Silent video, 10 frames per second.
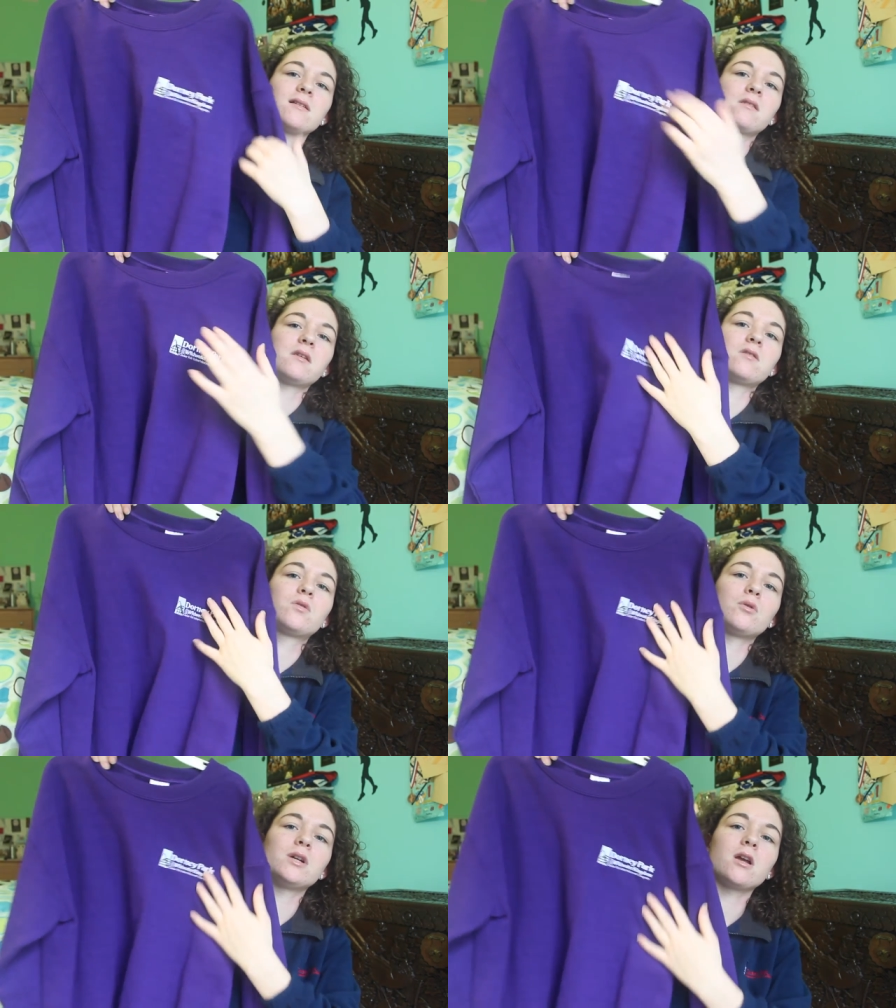that says
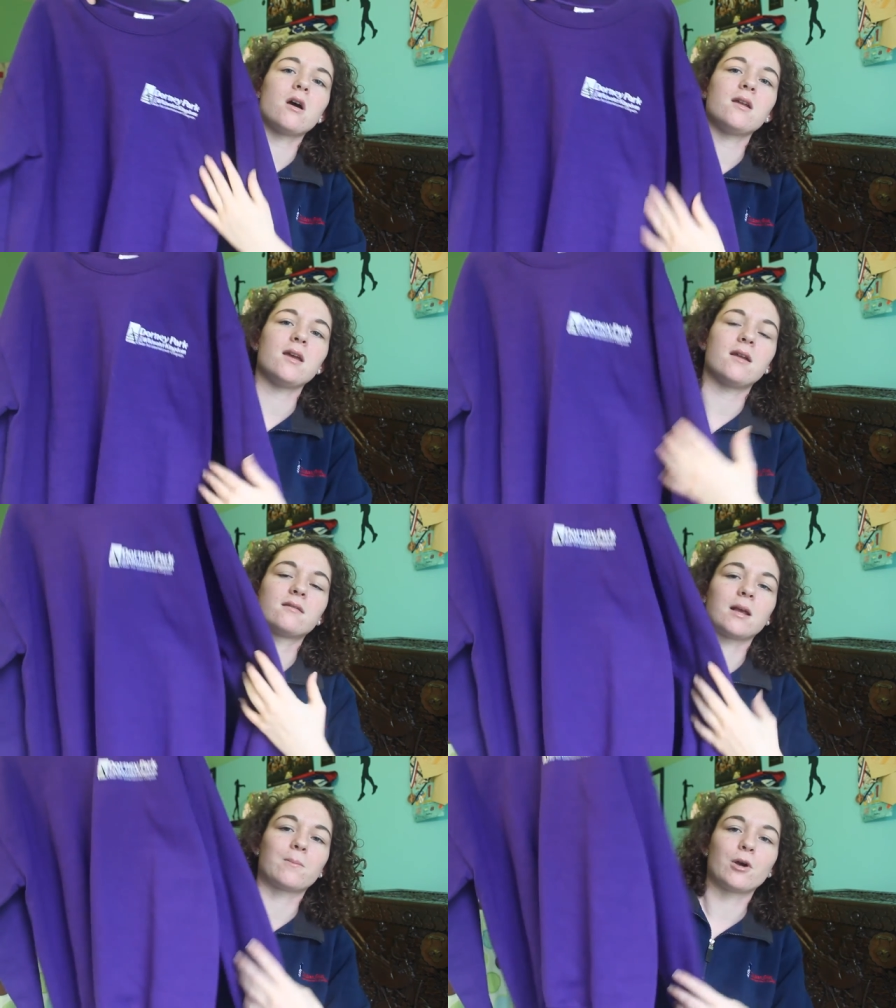Dorney on it, and
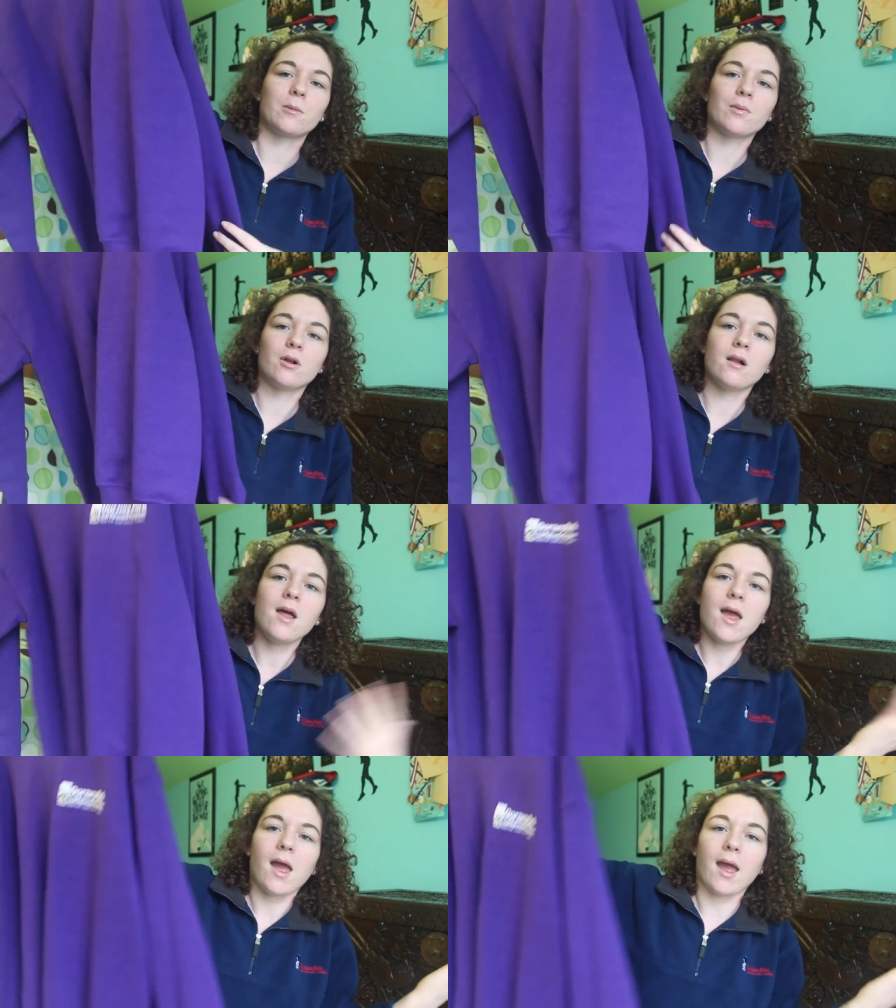it's like purple.
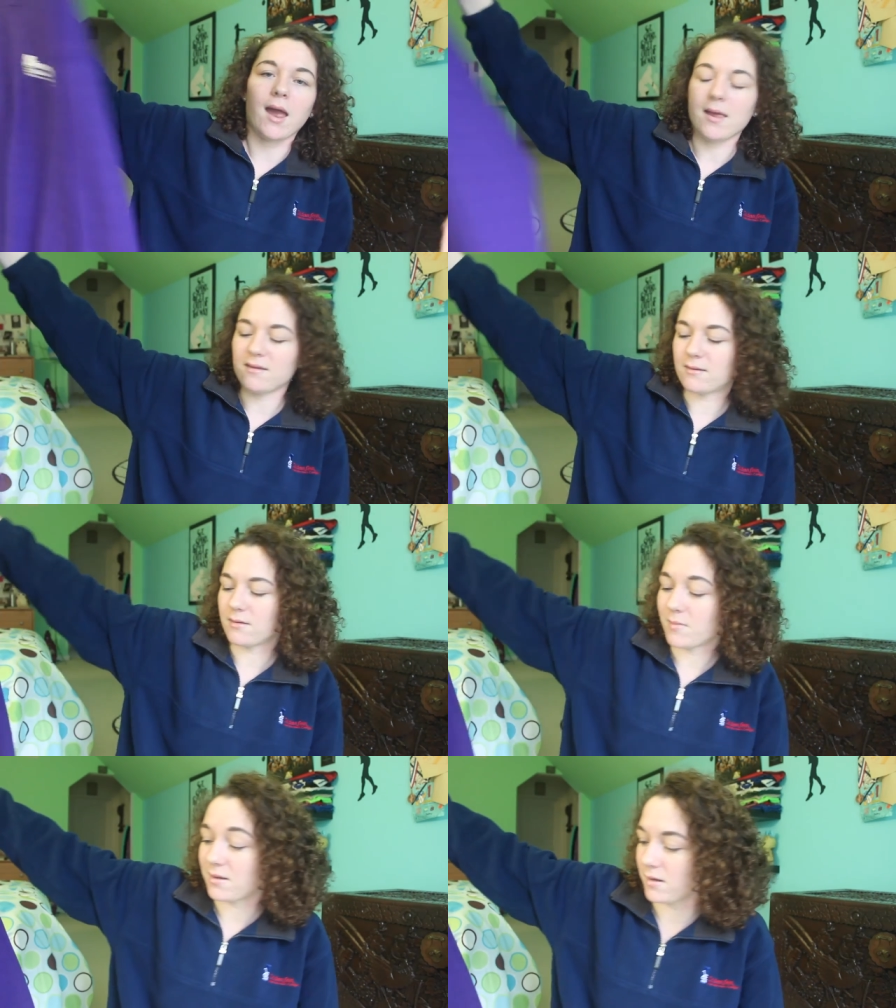And this
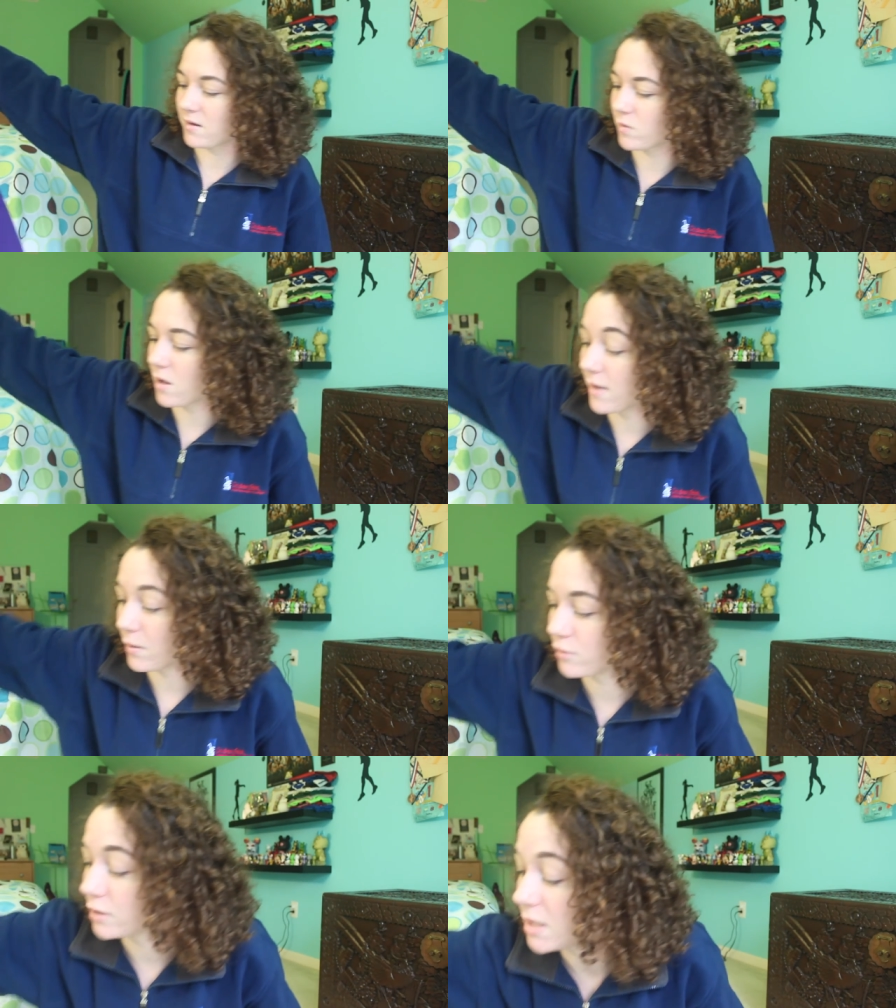is amazing as well.
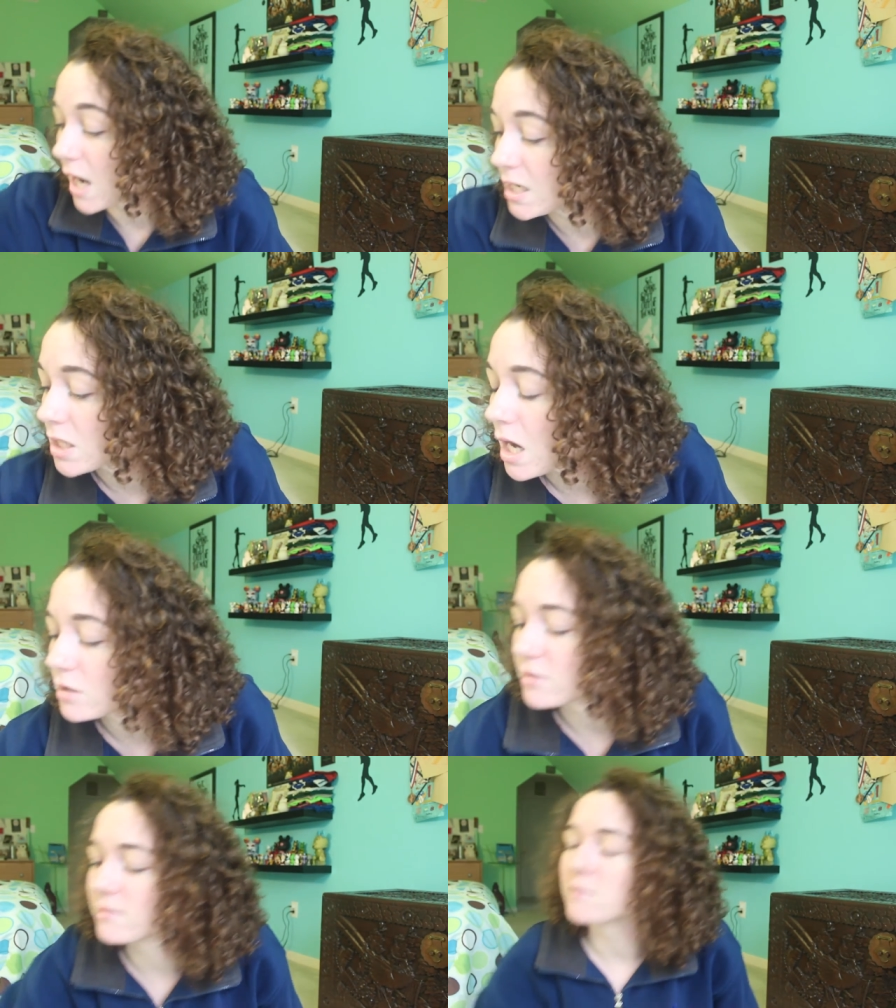That was only
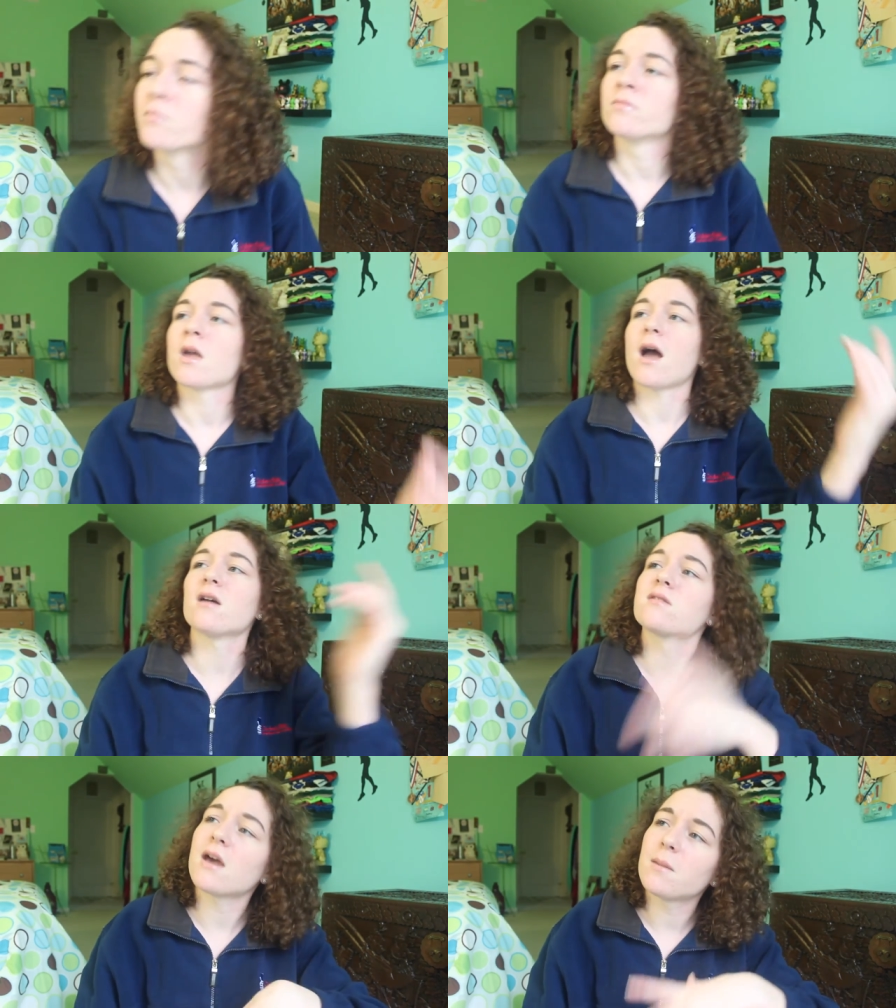$9. I
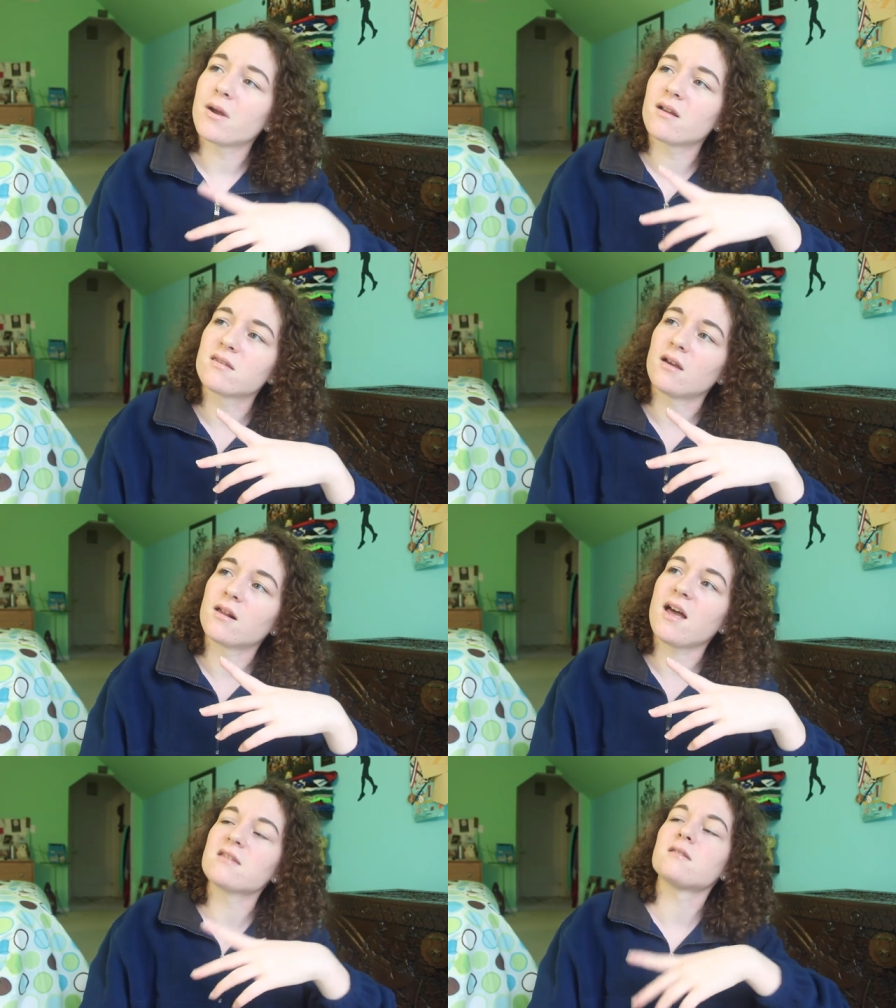also got a pair of
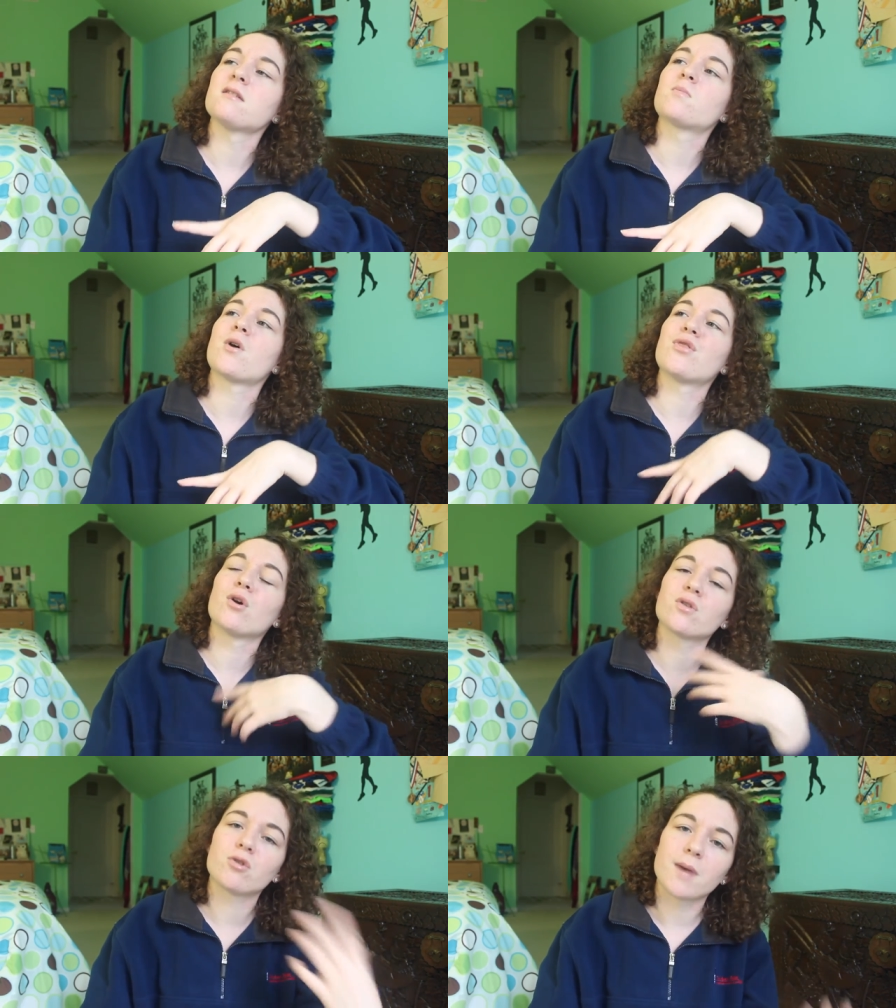sunglasses, but
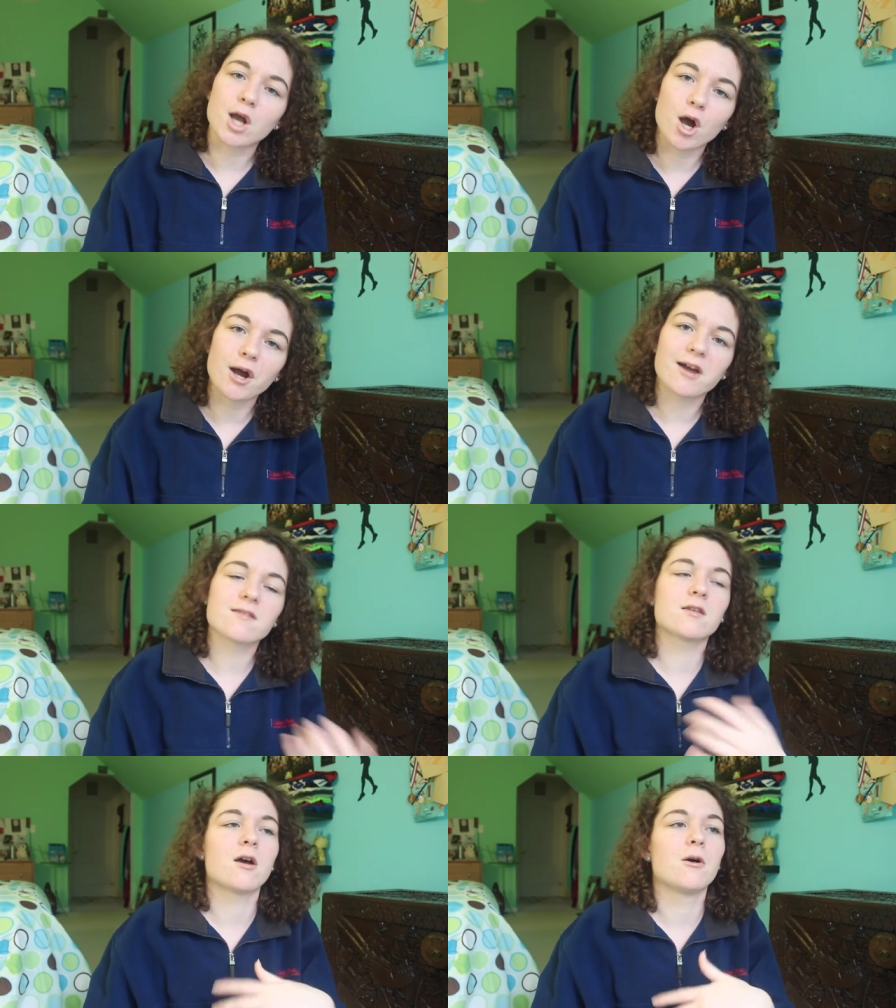those are in my car,
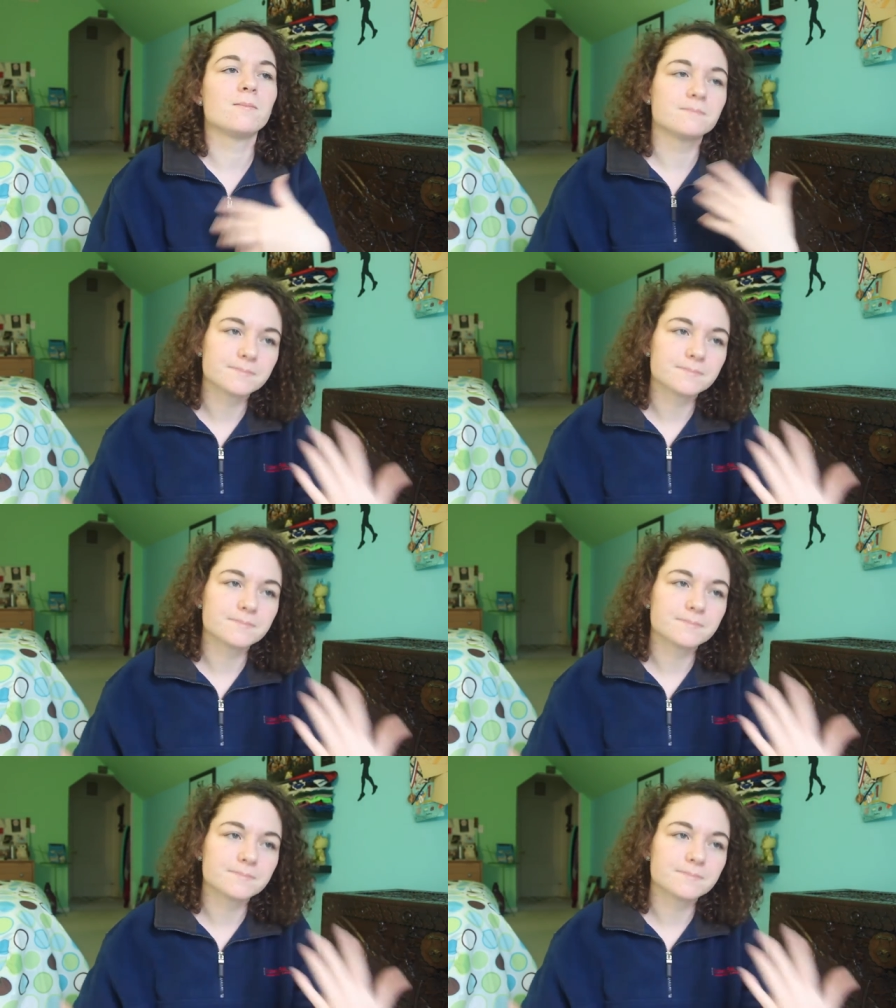so